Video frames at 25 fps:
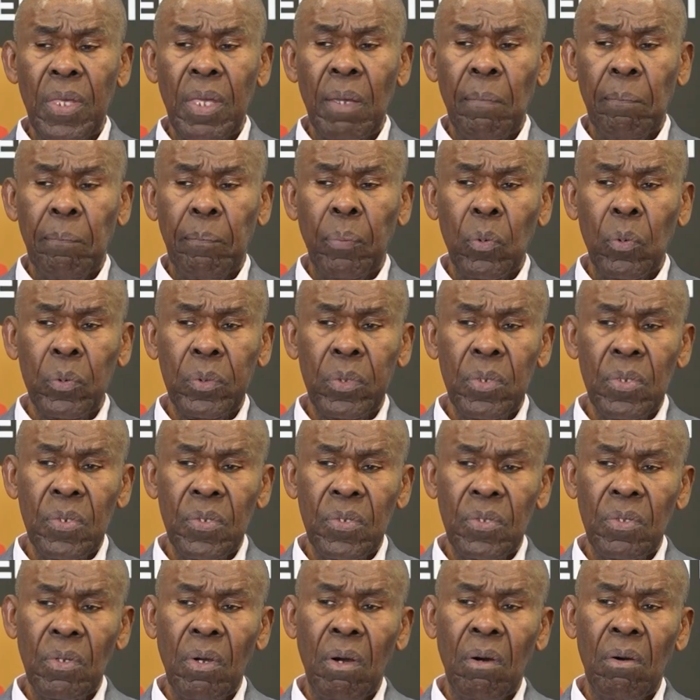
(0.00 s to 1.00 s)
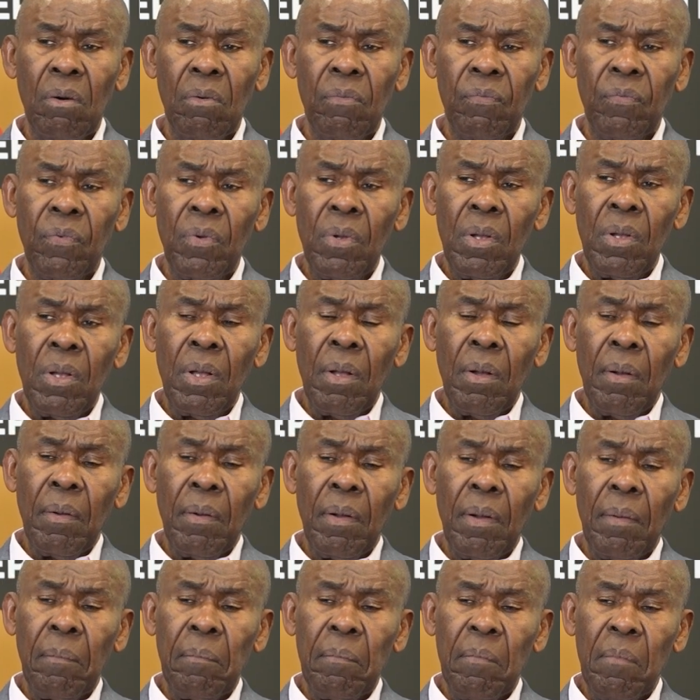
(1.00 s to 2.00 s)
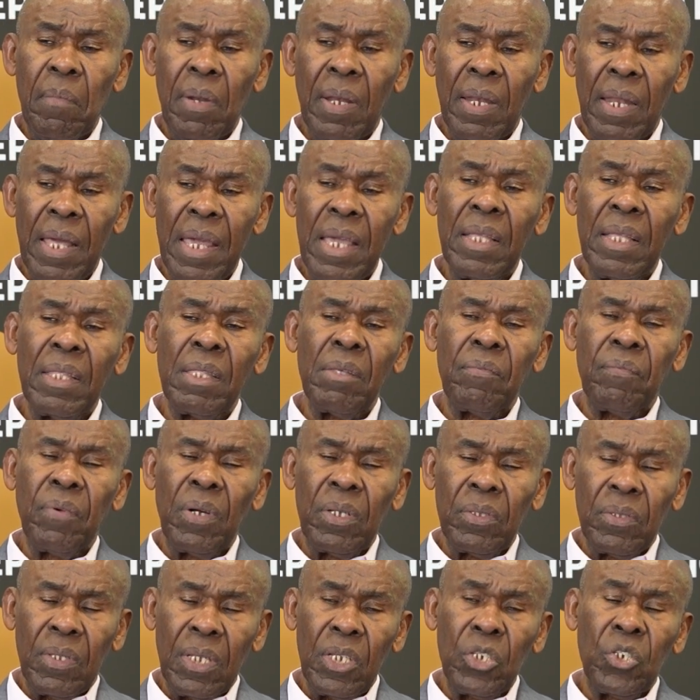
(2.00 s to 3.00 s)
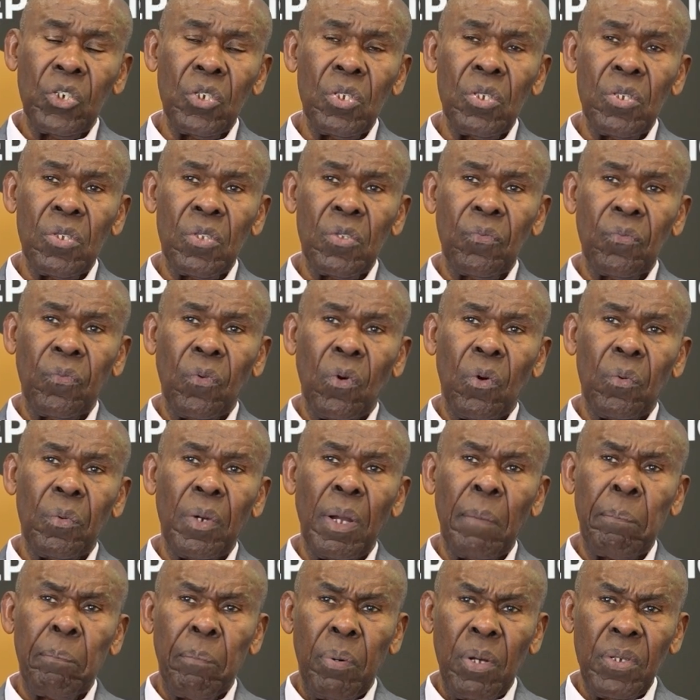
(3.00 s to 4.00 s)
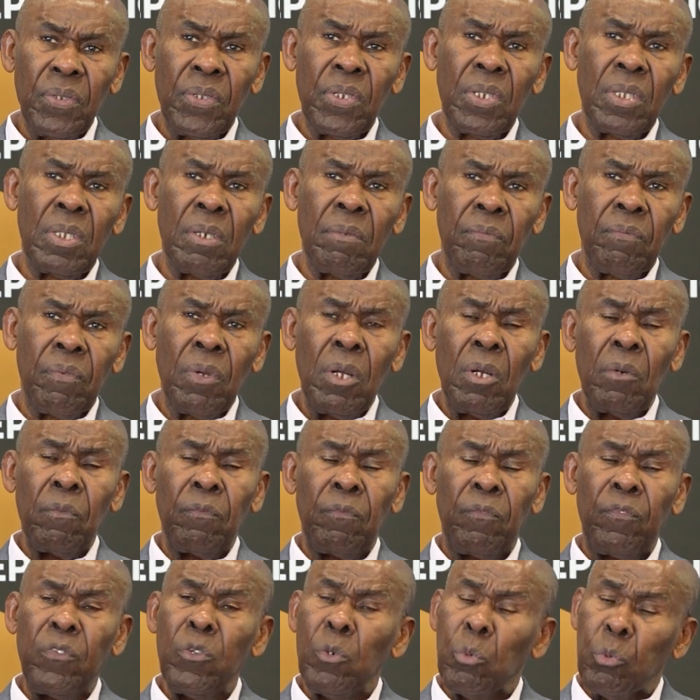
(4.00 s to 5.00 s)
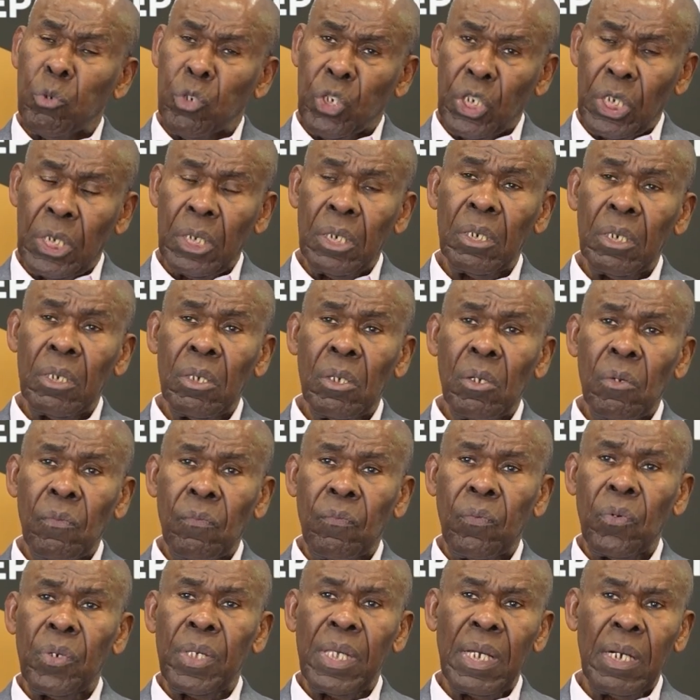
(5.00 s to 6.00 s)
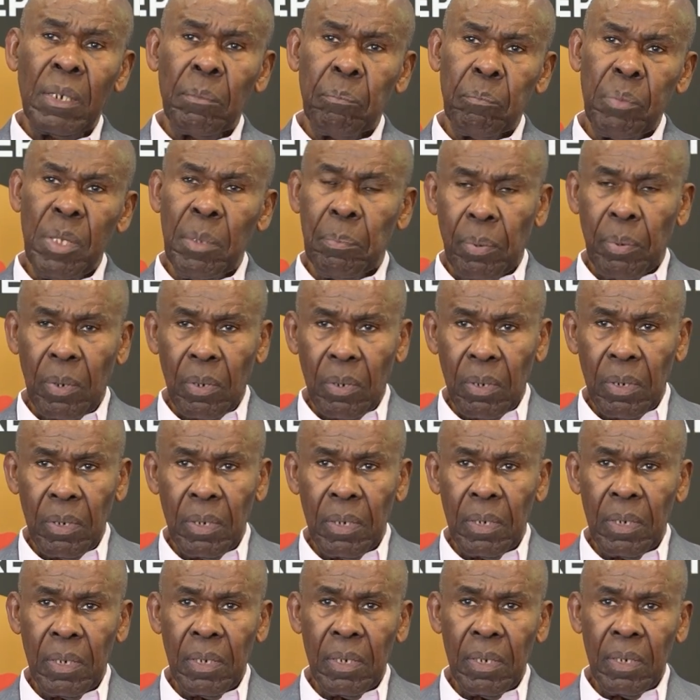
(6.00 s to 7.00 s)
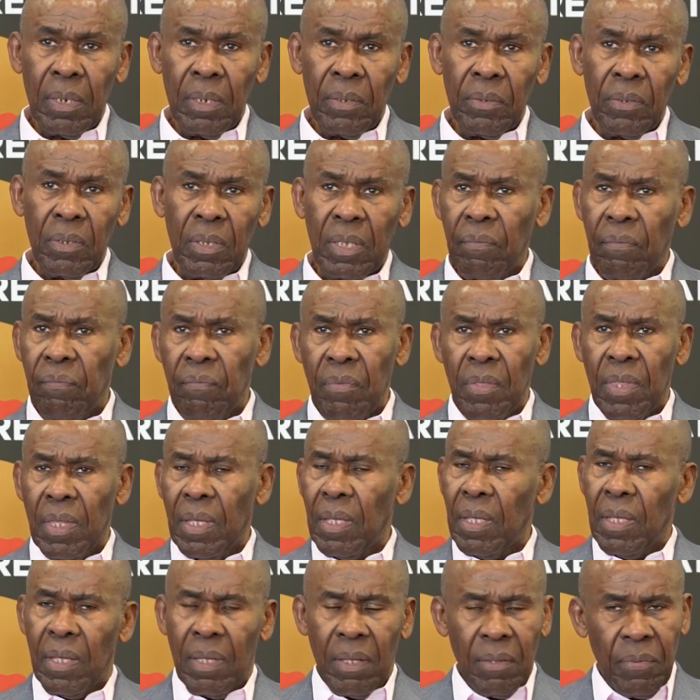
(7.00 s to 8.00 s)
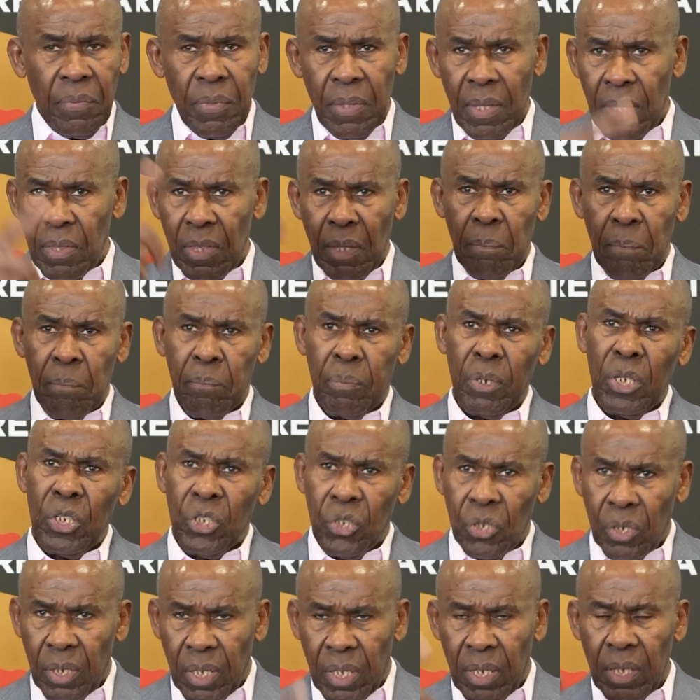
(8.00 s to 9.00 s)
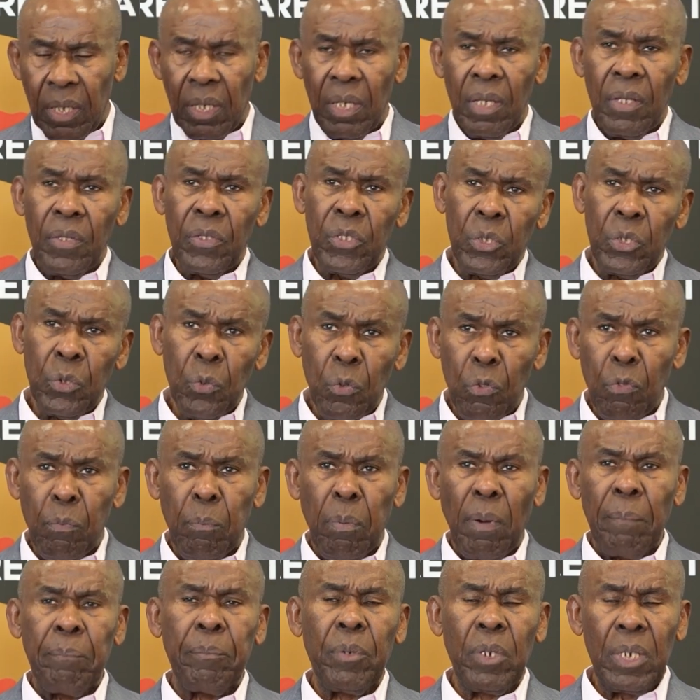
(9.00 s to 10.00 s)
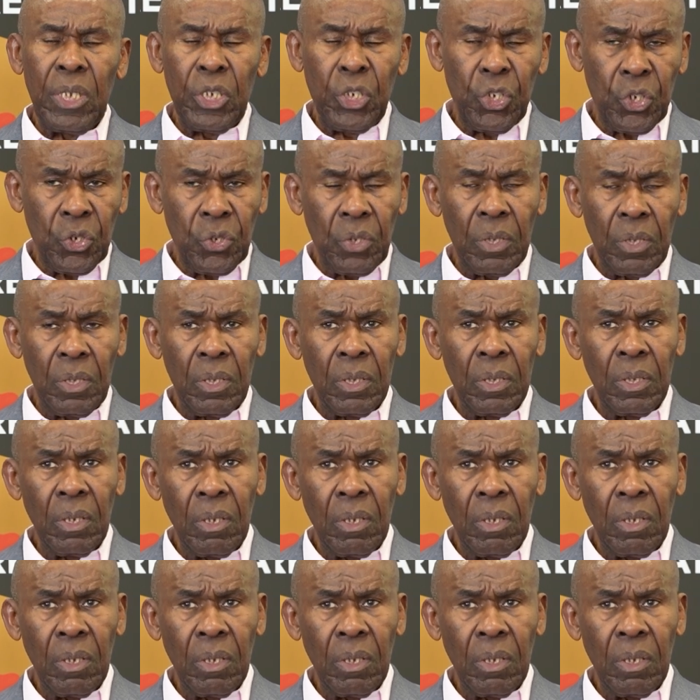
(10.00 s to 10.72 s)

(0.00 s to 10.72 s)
importance of laying the foundations for a positive future for young people, given the burgeoning youth population